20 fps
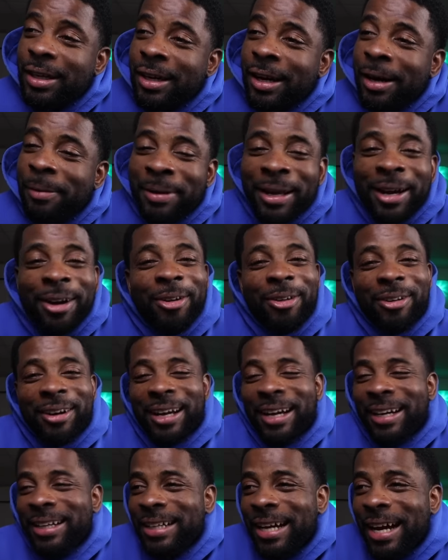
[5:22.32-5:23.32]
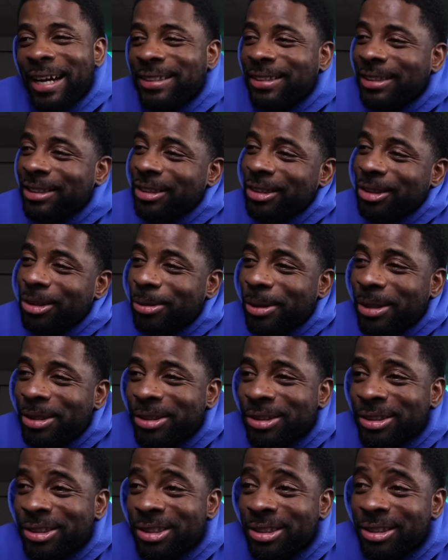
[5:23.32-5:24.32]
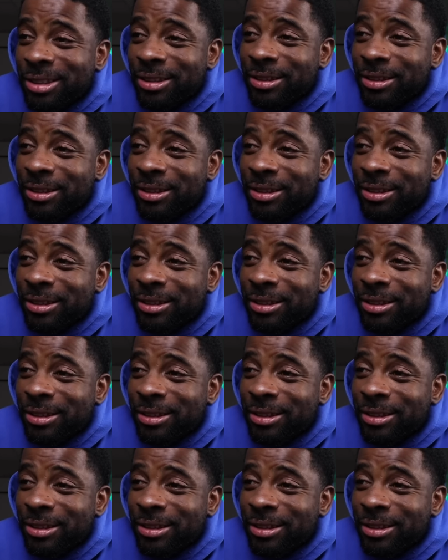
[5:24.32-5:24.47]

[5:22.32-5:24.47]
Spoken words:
I'm not going to lie. He asking good questions.